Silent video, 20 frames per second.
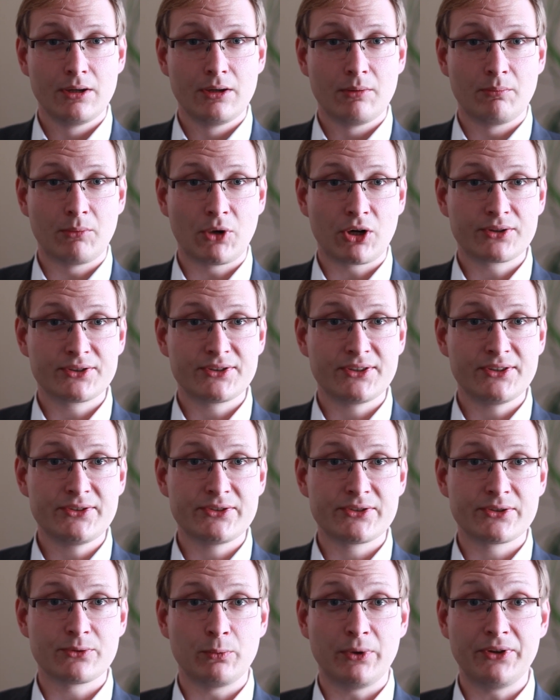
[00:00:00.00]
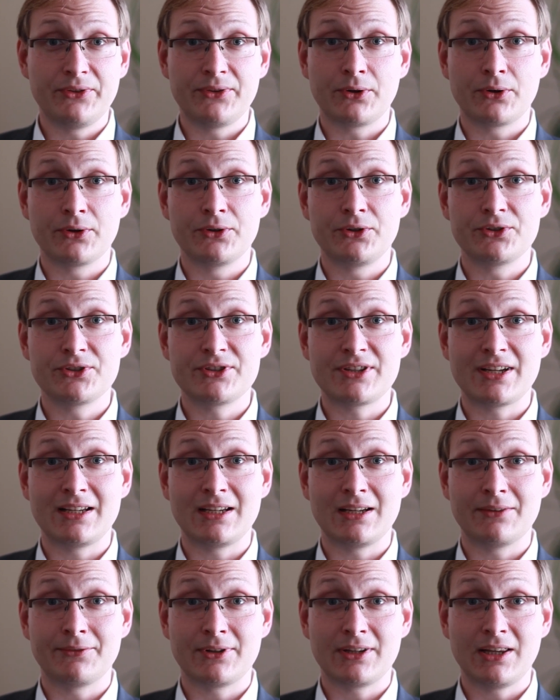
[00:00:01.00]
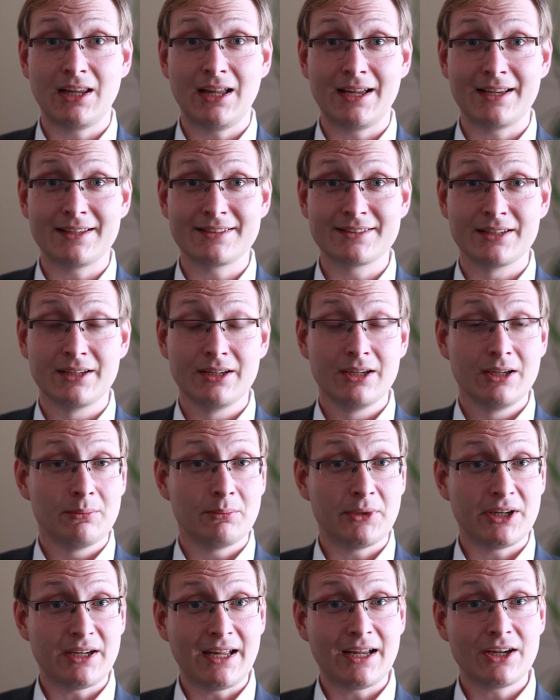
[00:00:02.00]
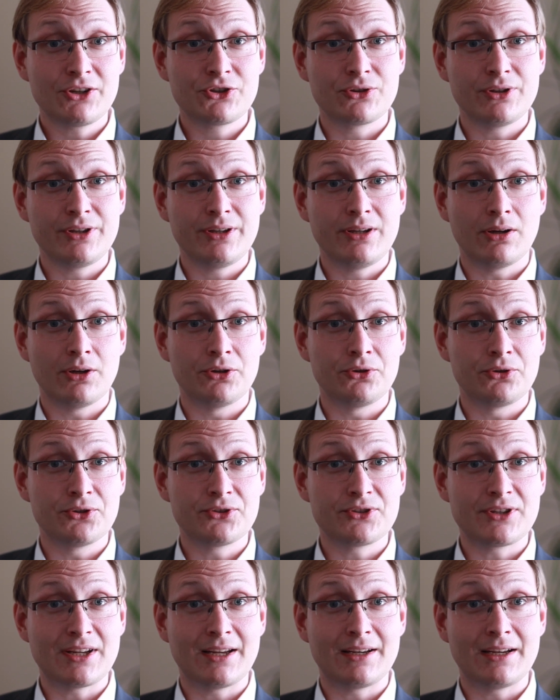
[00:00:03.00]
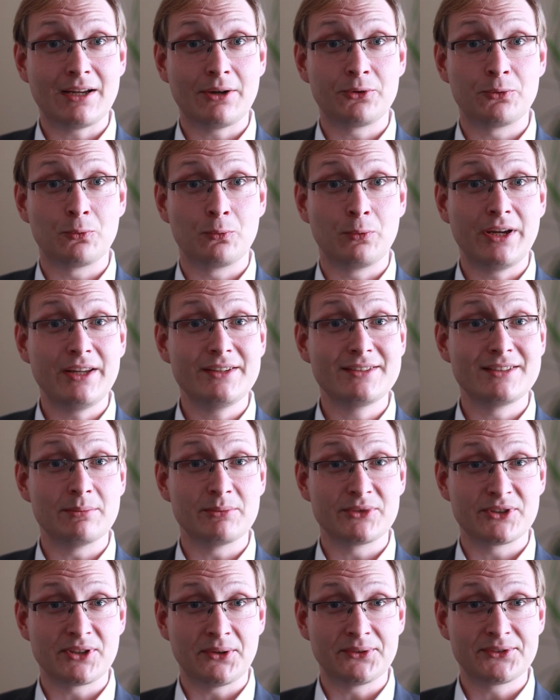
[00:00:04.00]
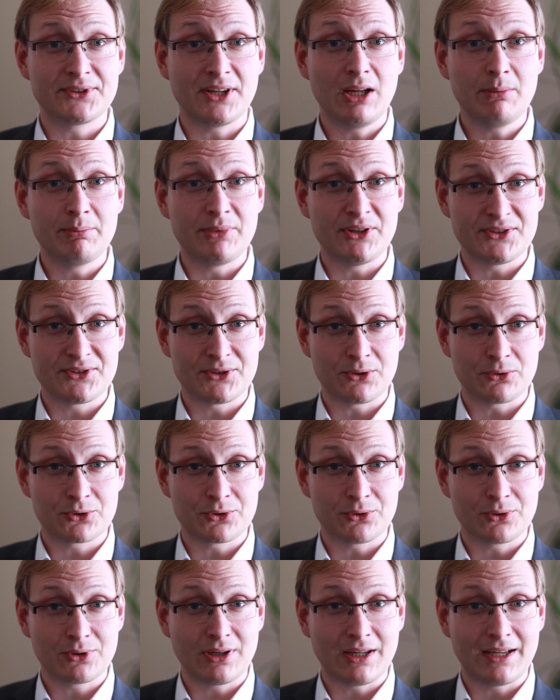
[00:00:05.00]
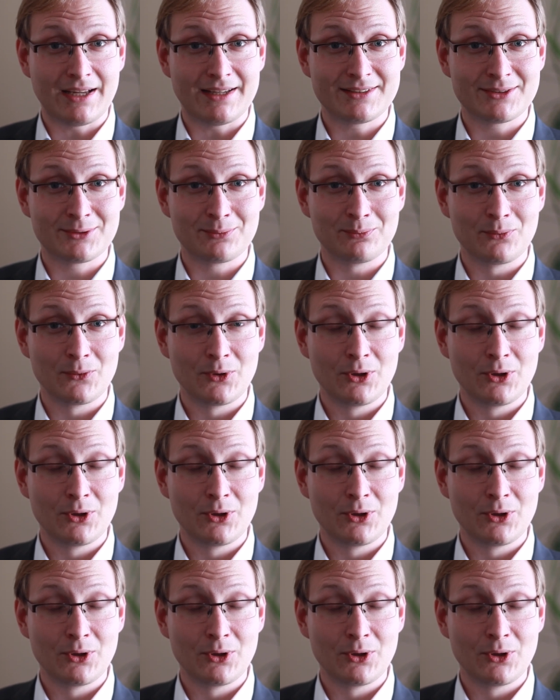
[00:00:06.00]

Marxists, with their understanding of class, might actually understand how to raise themselves up in social class,